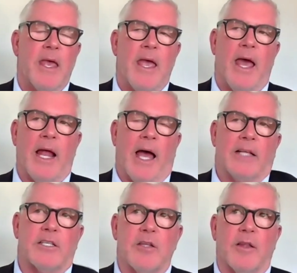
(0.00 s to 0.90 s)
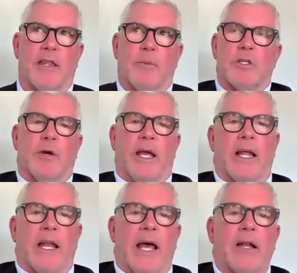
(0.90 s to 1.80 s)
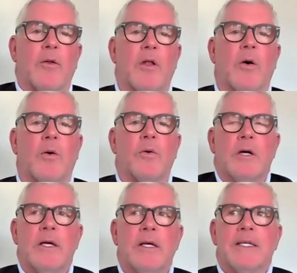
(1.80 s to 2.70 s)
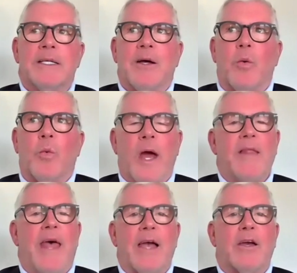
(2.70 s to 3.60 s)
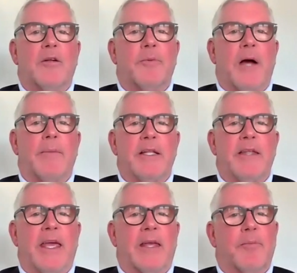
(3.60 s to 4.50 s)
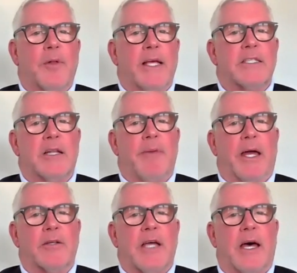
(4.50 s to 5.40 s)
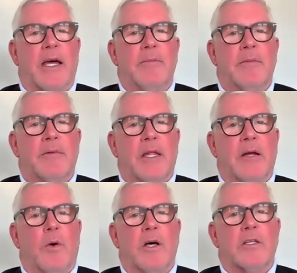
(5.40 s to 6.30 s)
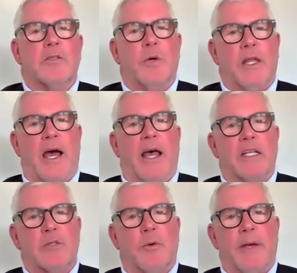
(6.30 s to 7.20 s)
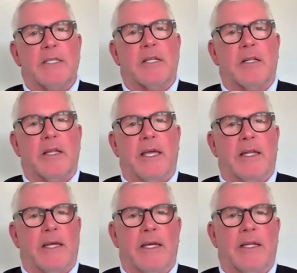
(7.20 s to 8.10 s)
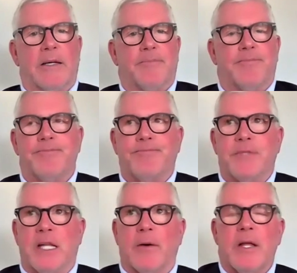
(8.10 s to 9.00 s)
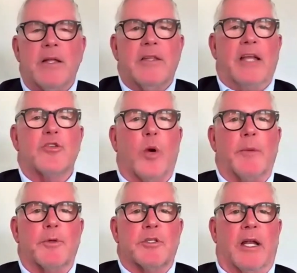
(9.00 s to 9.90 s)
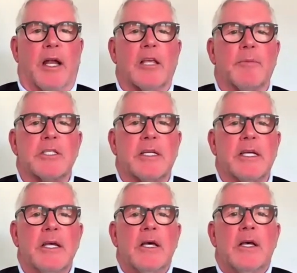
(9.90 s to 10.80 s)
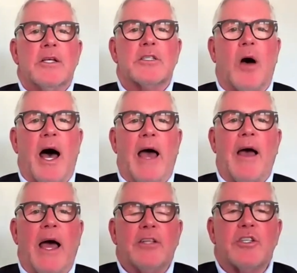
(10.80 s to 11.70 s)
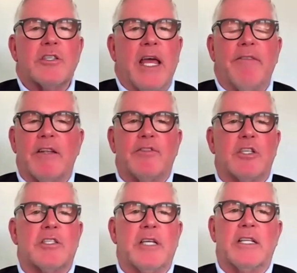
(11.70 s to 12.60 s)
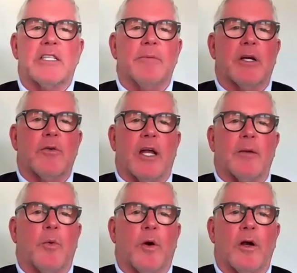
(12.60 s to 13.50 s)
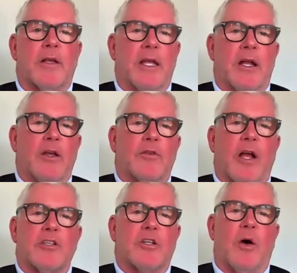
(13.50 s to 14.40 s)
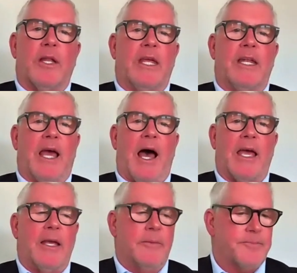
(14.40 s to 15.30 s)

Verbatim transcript: and i just thought that was great and i don't know when that could have probably taken place at a better time than it was when the islands were basically in a, in a you know 10, 20% occupancy. So I, I just, David, have just seen some incredible work. You know, you touched on EDI.